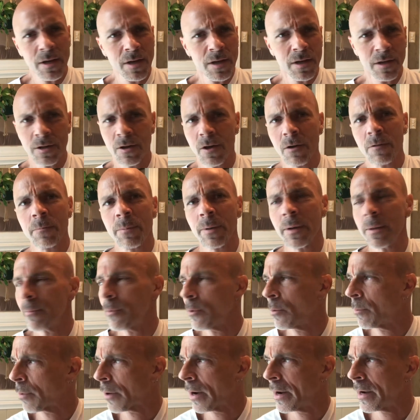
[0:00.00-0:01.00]
Young people
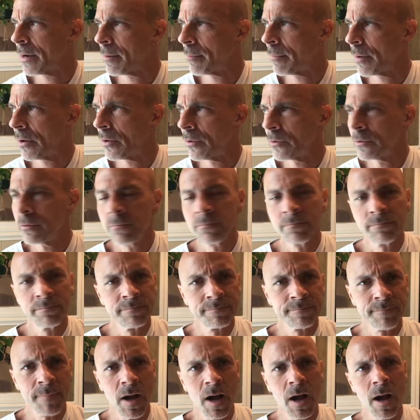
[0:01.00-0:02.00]
break a bone,
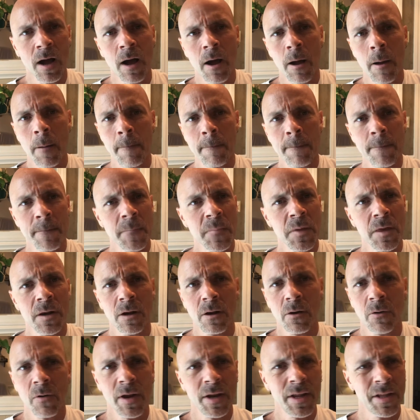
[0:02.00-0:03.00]

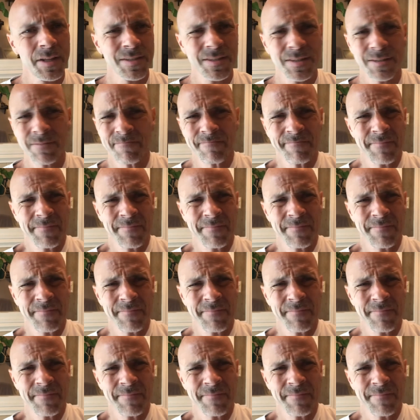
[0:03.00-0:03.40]
and it's